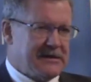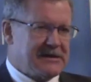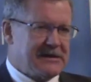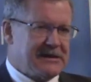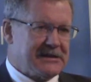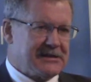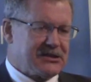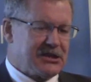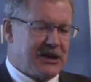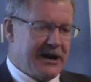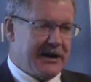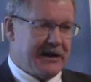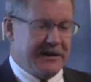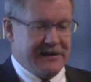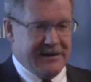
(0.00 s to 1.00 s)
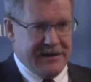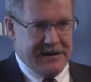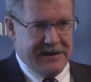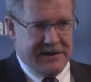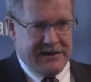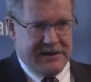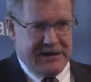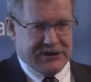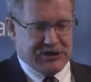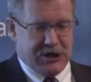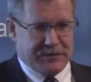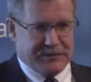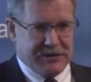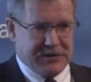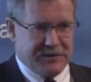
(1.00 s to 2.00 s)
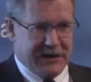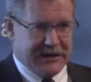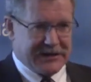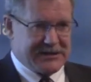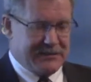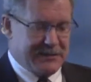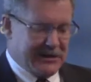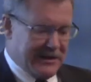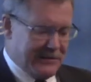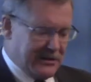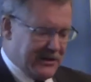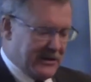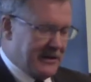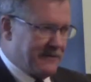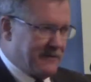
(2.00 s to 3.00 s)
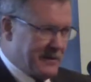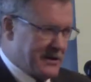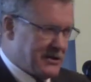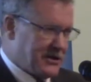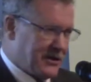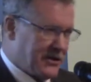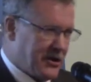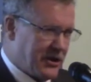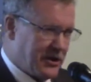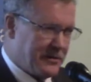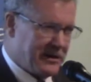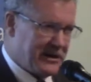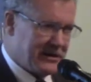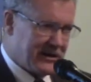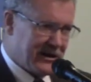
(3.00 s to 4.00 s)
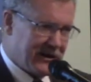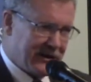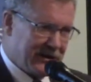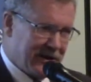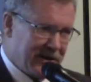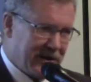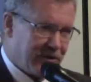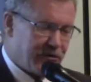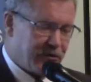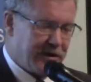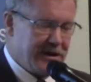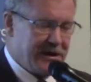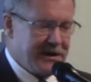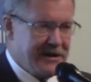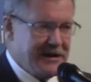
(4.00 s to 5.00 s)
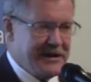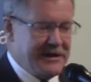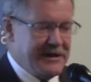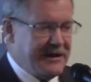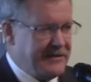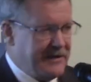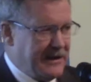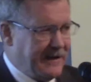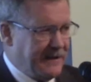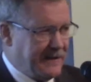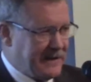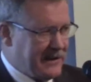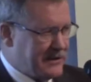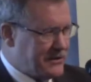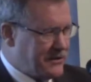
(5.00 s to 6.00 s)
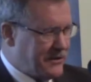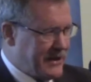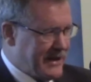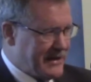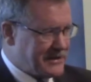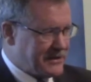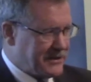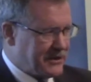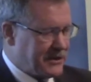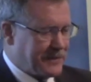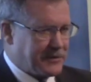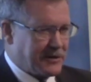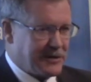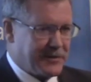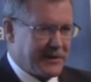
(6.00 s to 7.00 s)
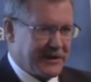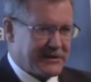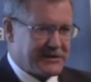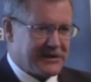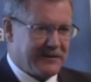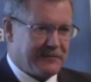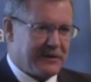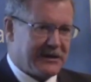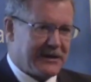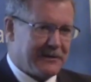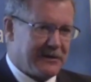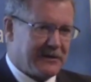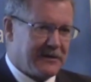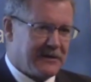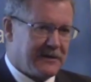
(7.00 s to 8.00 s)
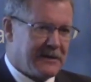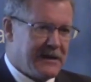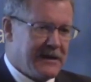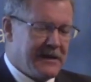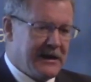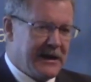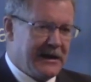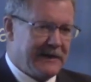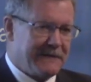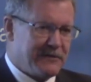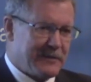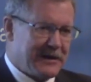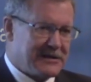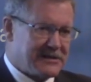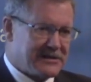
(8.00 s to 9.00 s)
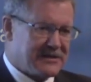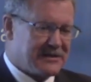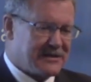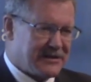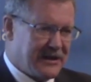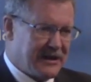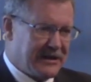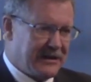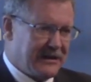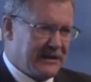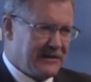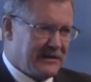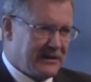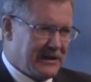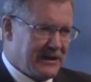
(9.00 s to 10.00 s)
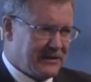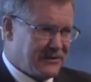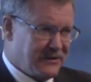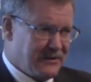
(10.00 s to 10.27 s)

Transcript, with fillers: since China adopted the policy of becoming an information economy in 1993, and then in the year 2000 adopted the policy of becoming an information society in the year